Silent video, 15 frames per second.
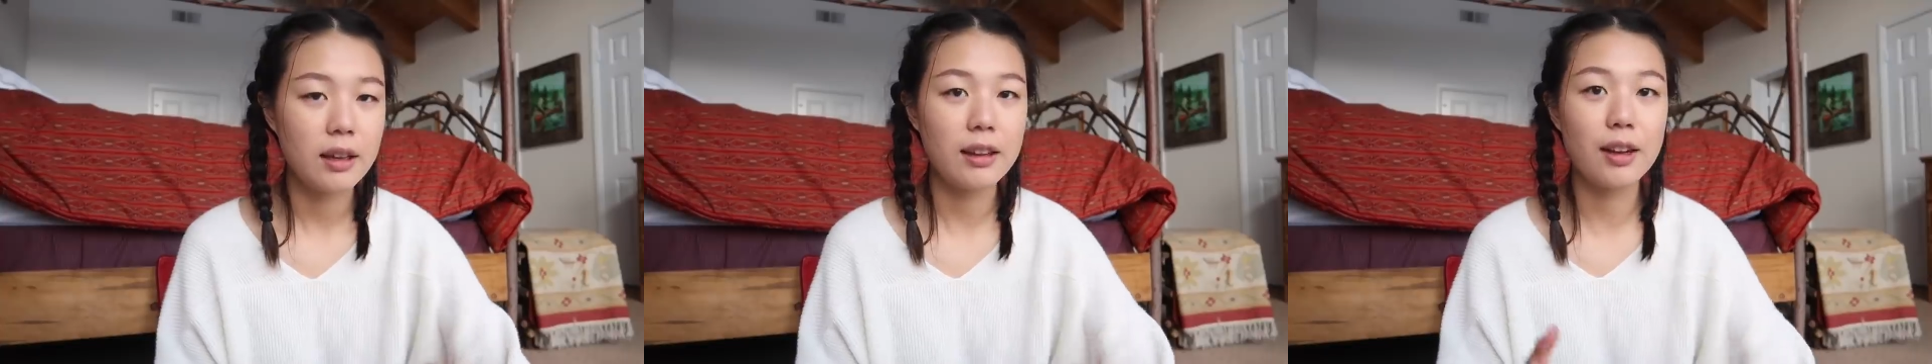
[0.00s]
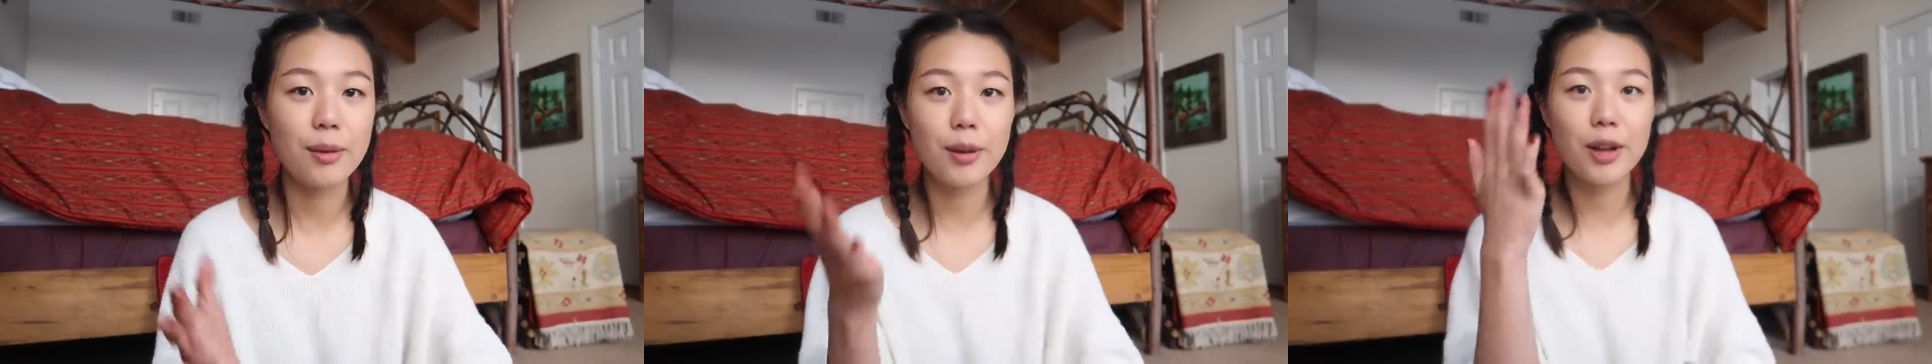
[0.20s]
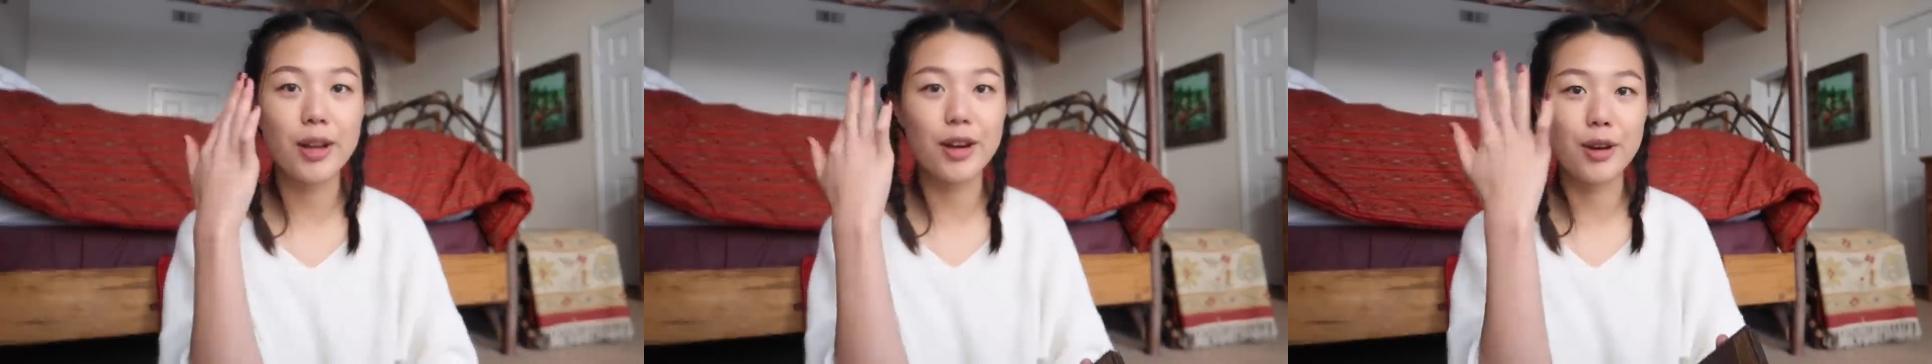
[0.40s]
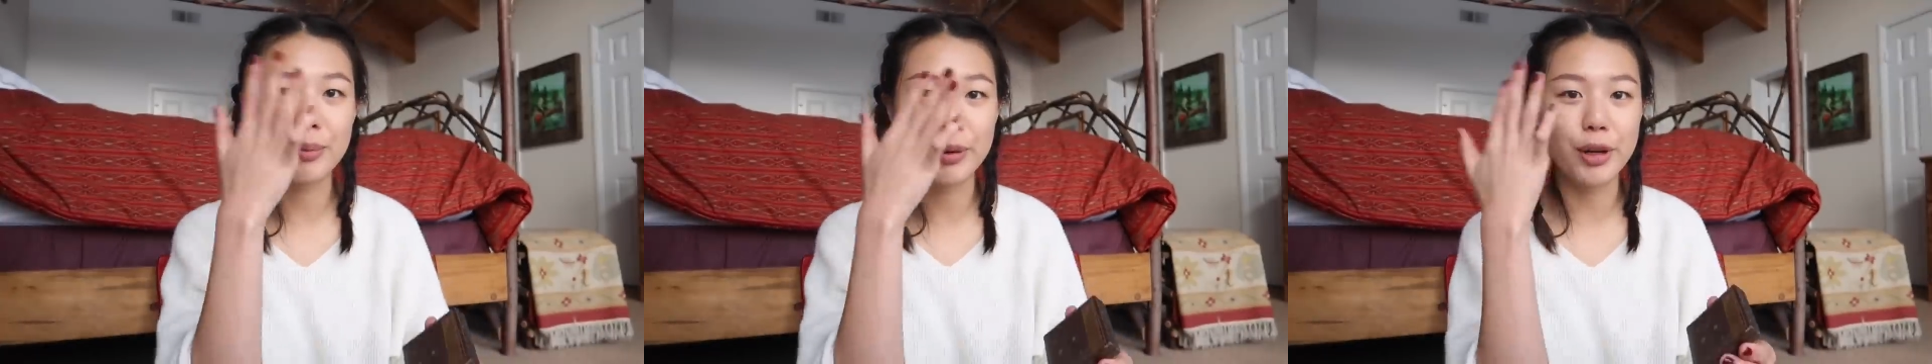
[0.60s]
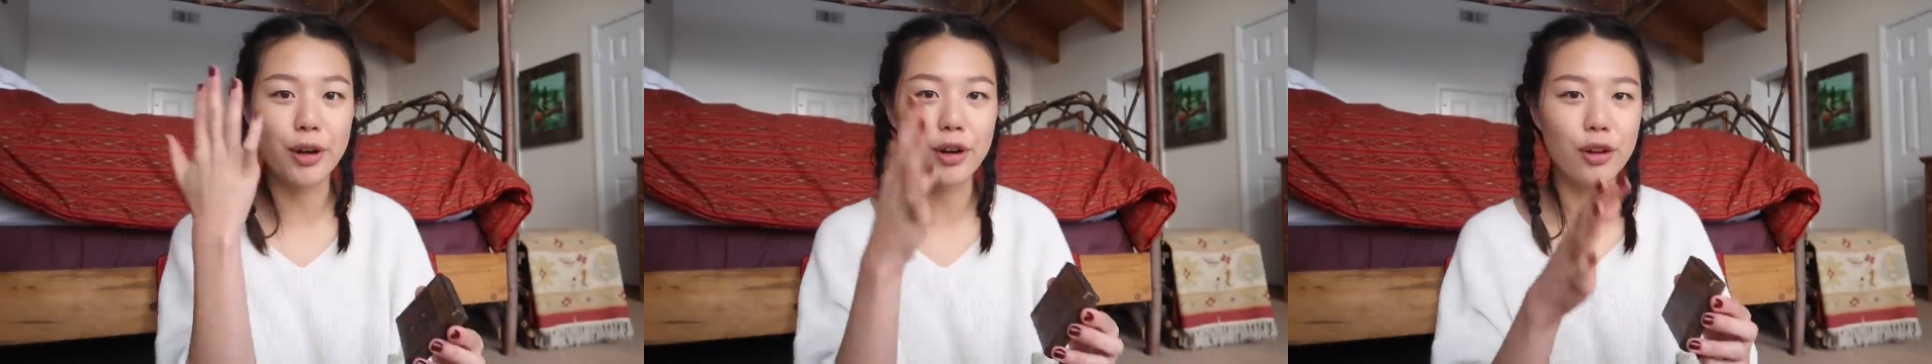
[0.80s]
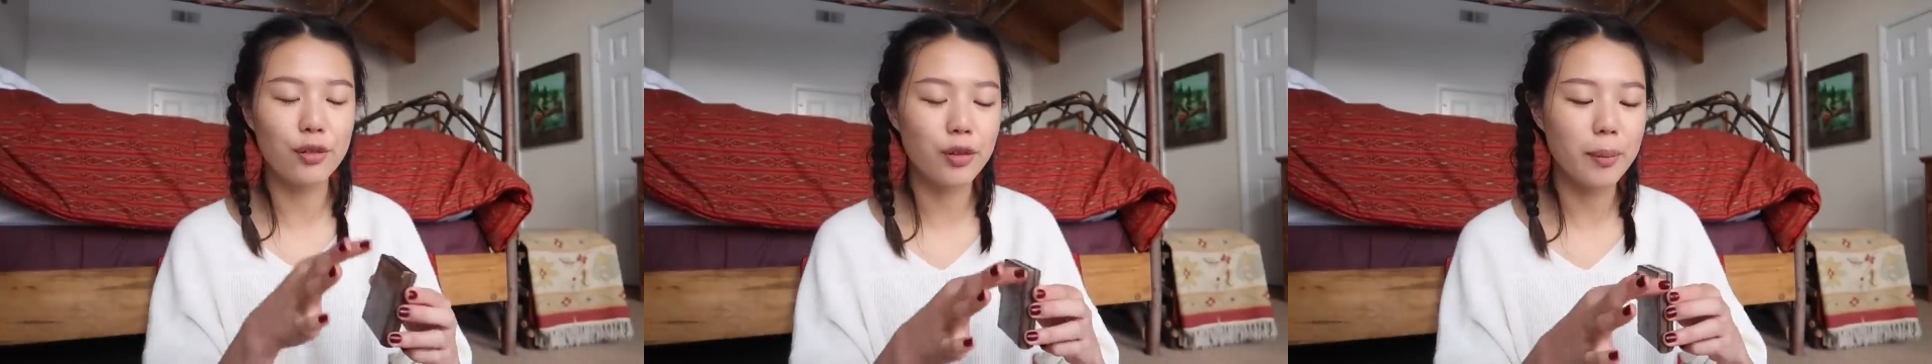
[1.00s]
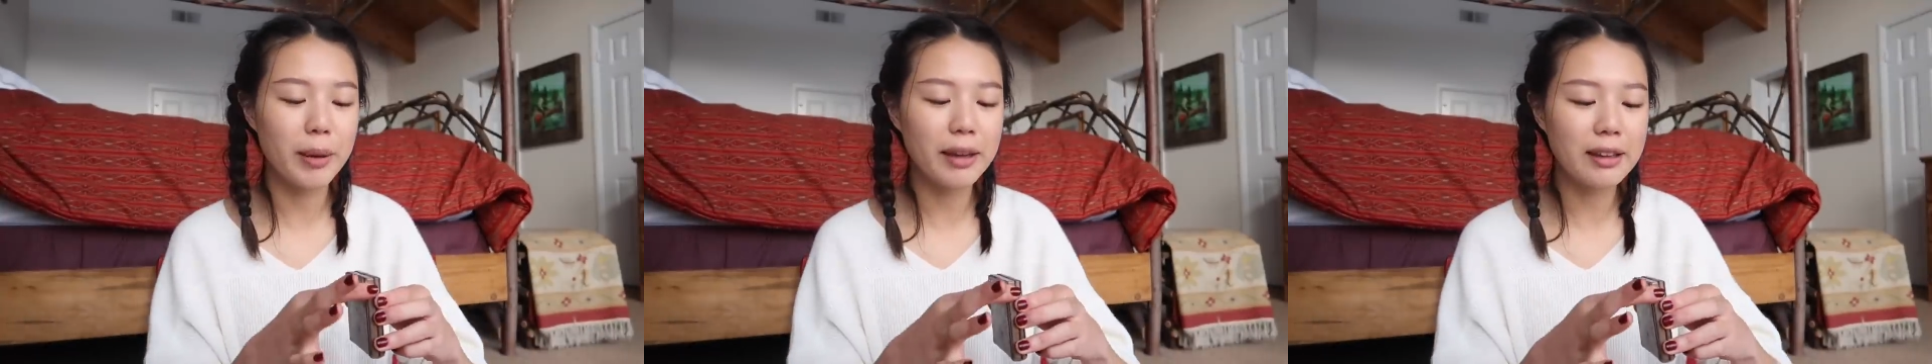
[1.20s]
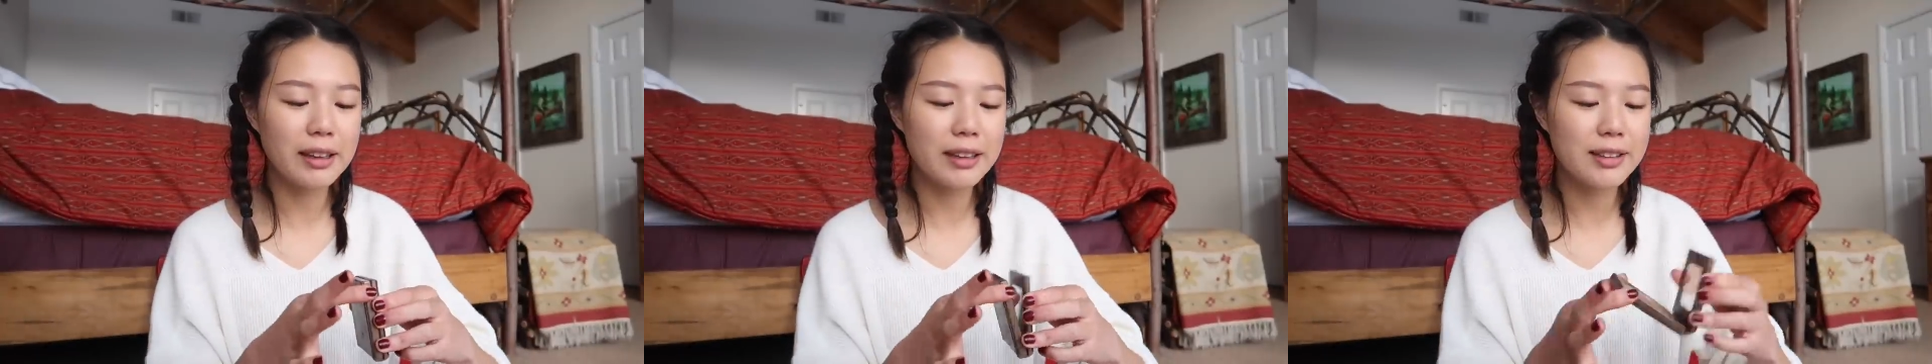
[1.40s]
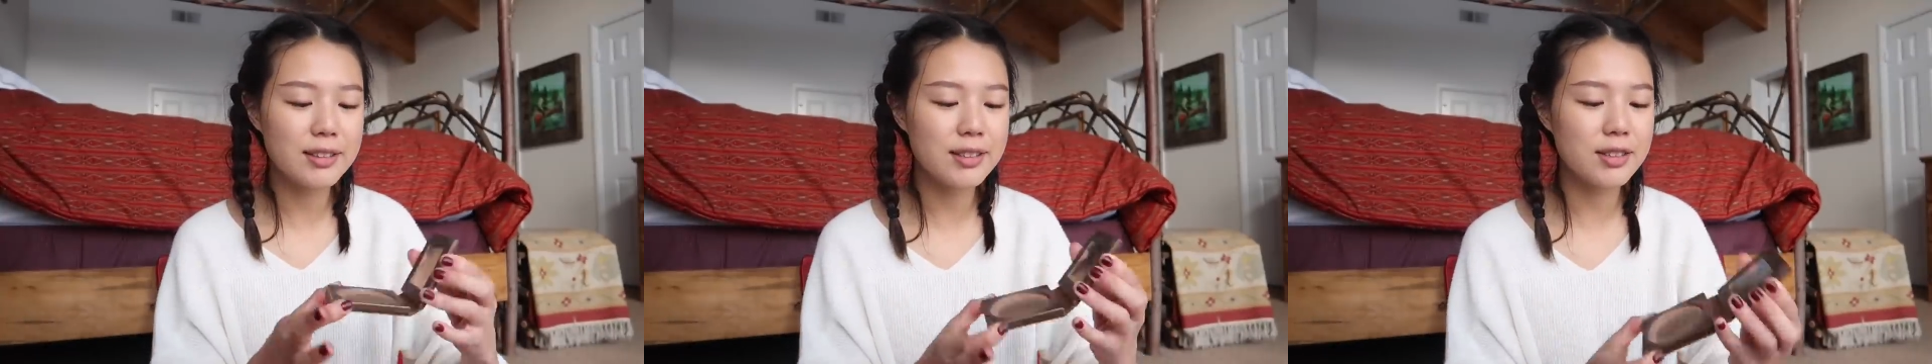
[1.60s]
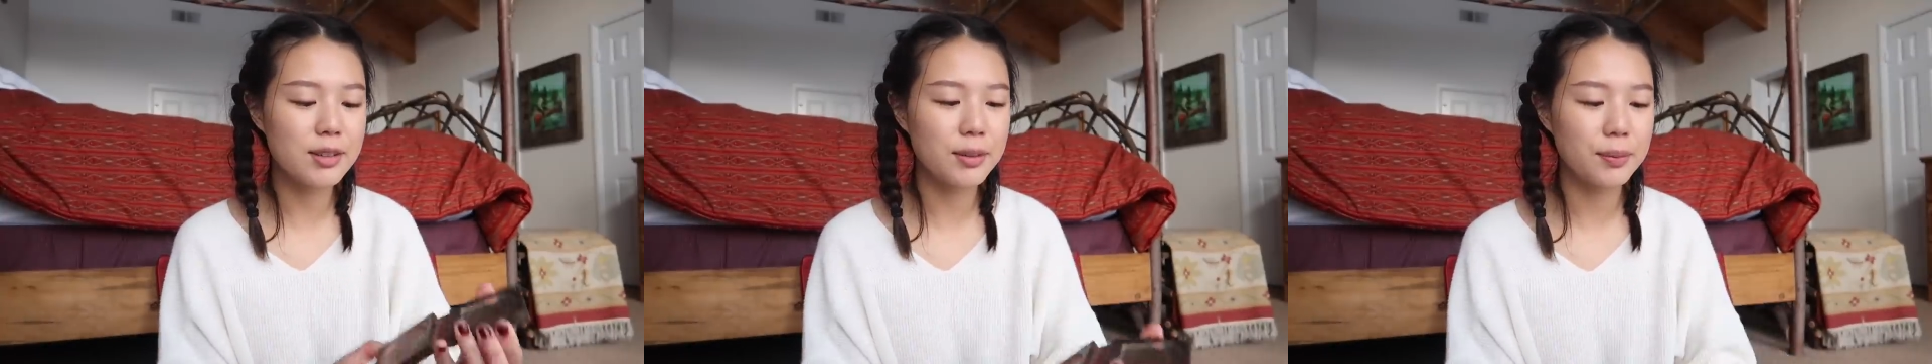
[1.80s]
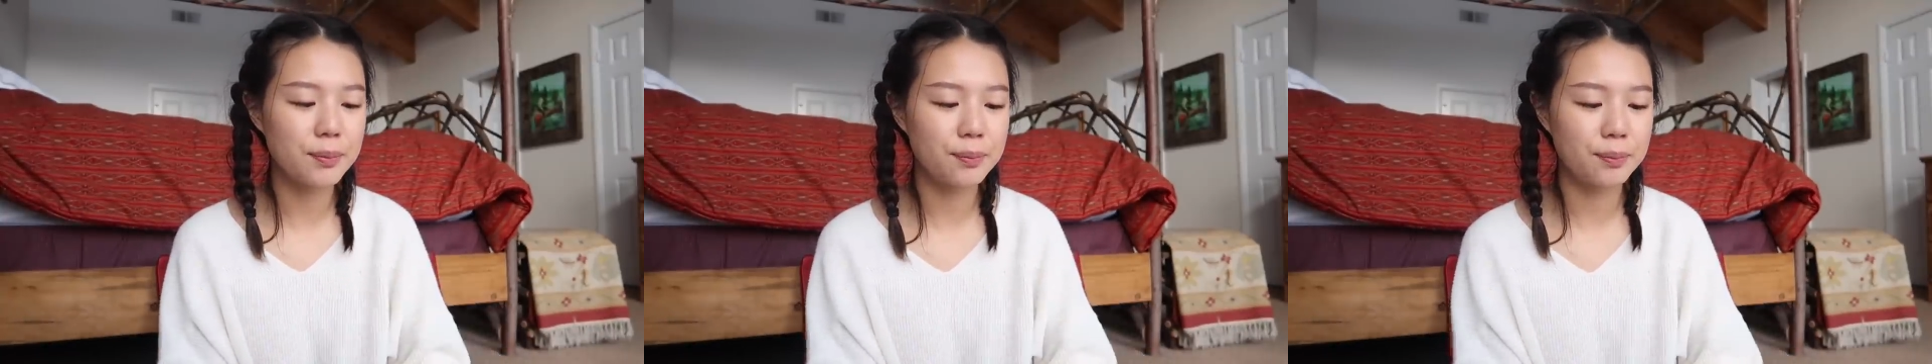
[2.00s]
And then I'm gonna put it all over my lids.